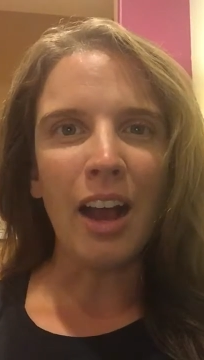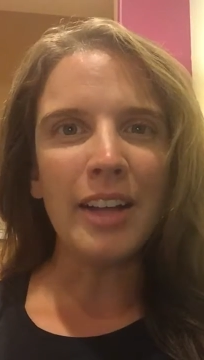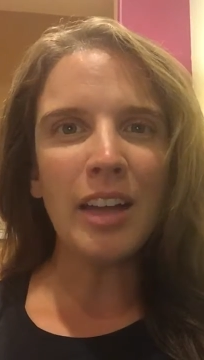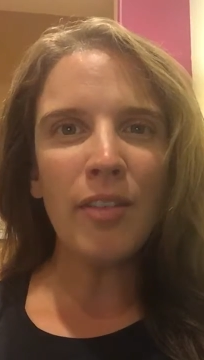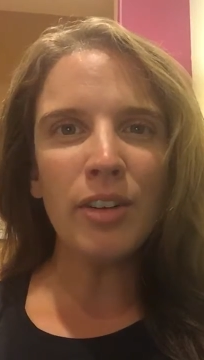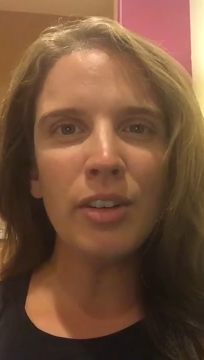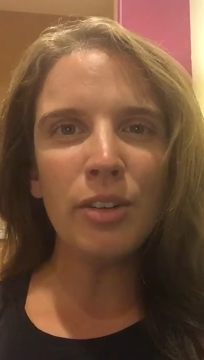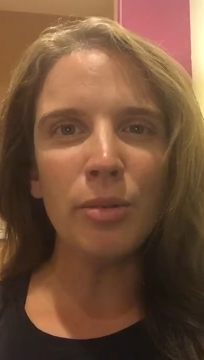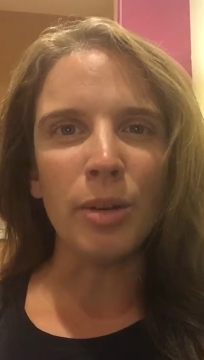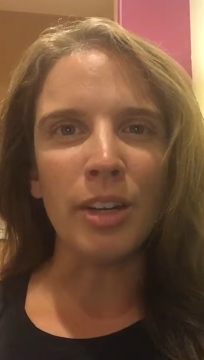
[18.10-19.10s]
I never
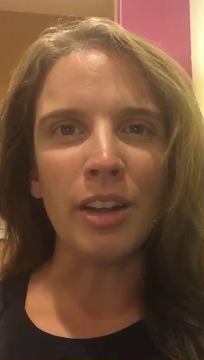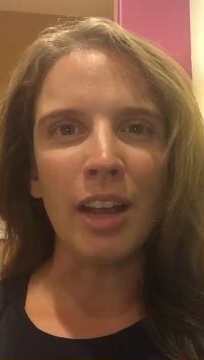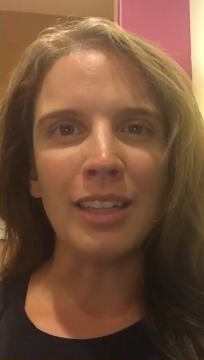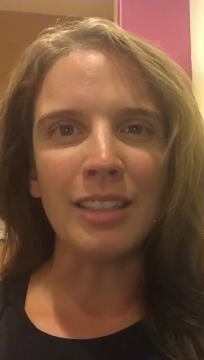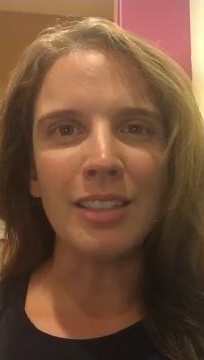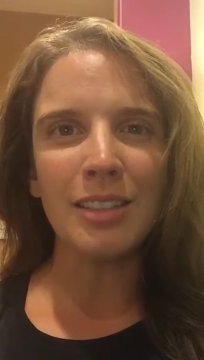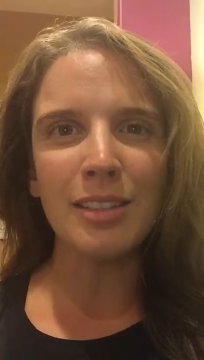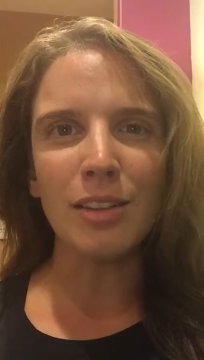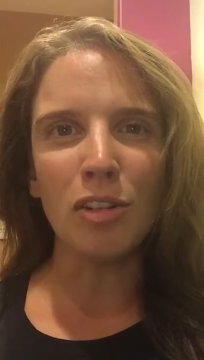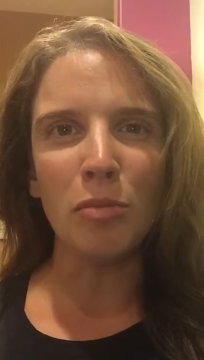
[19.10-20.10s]
knew a night
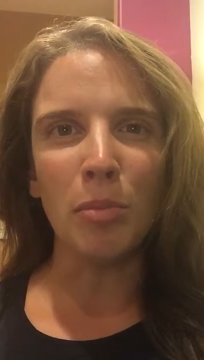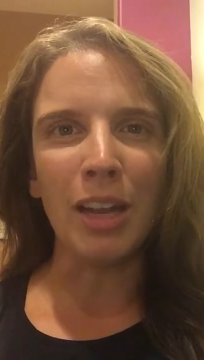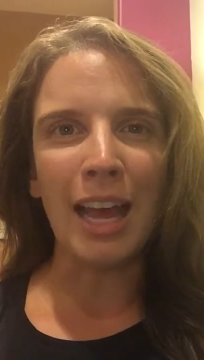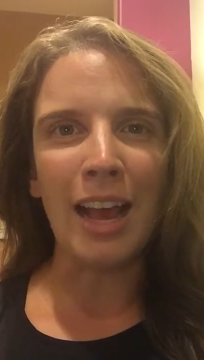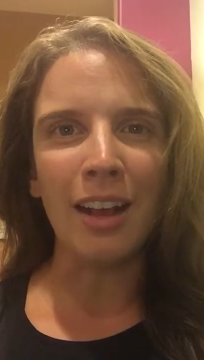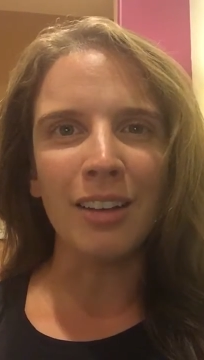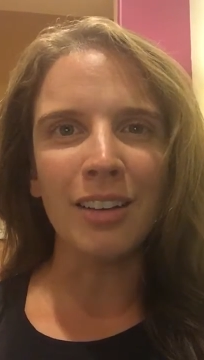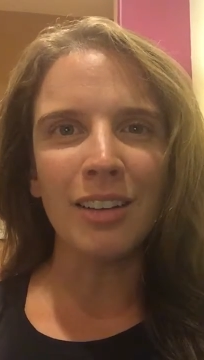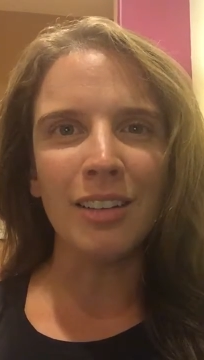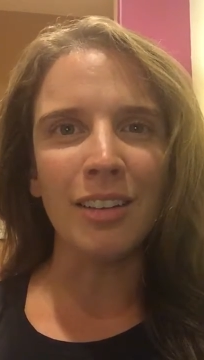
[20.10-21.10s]
so
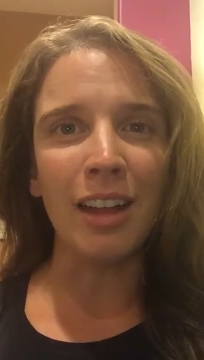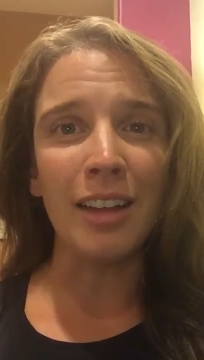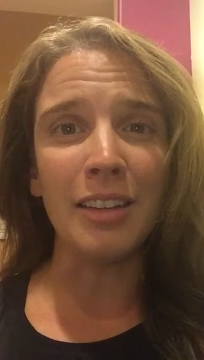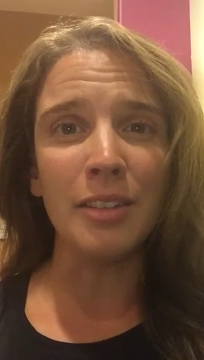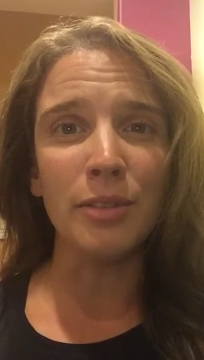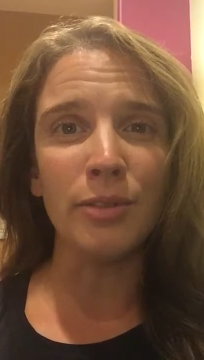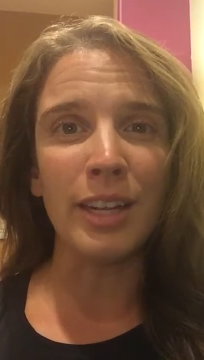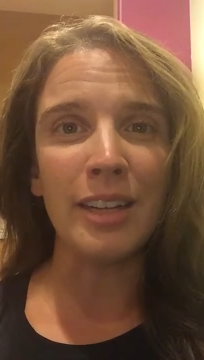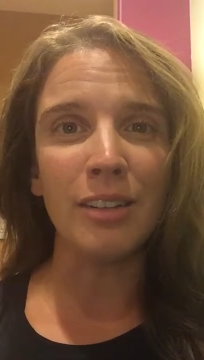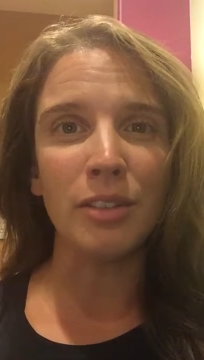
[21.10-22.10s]
black, light
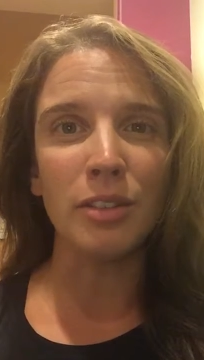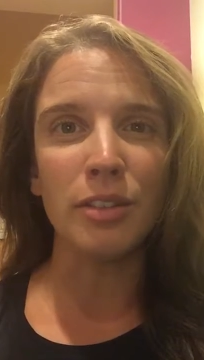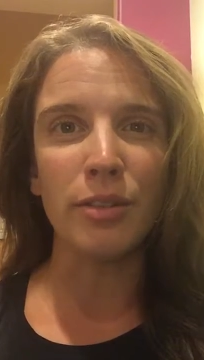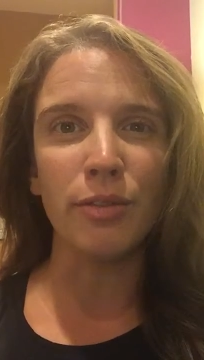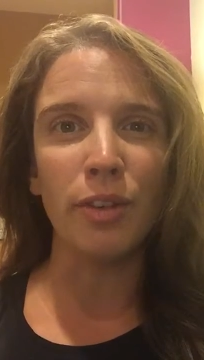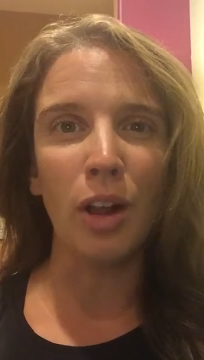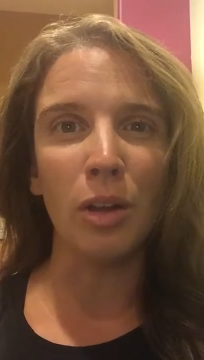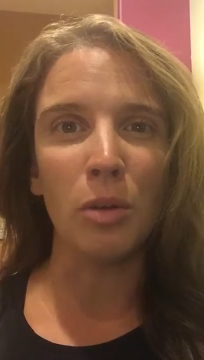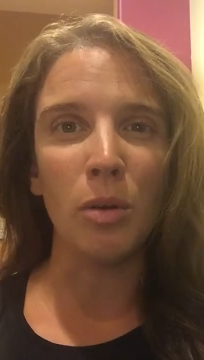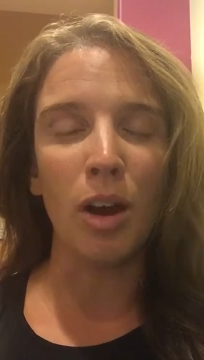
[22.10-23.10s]
failed to
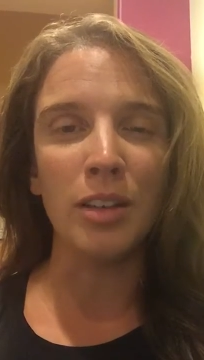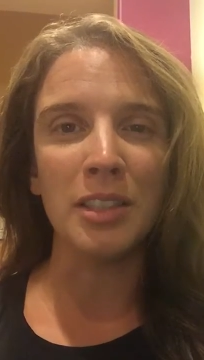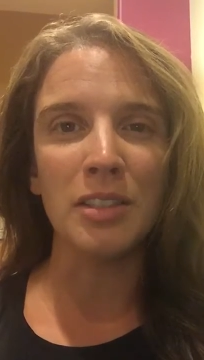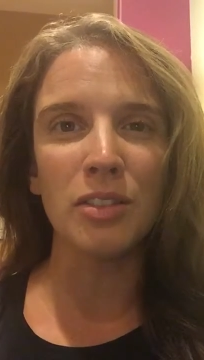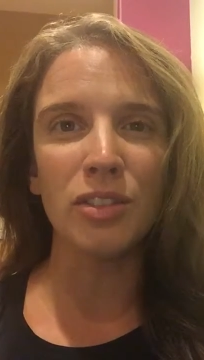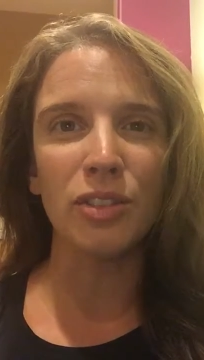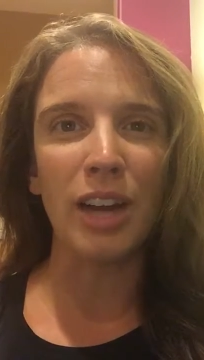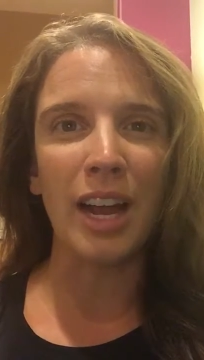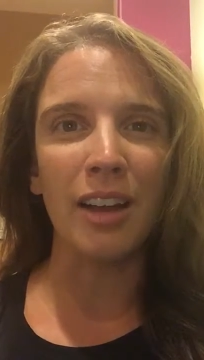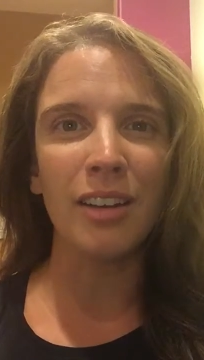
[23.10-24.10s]
follow on its
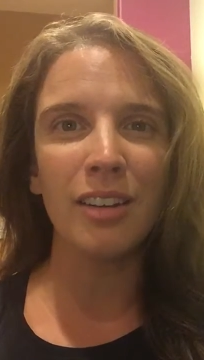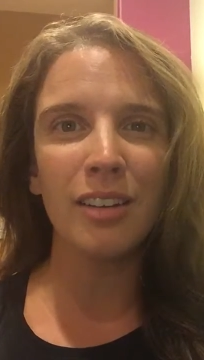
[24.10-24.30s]
track.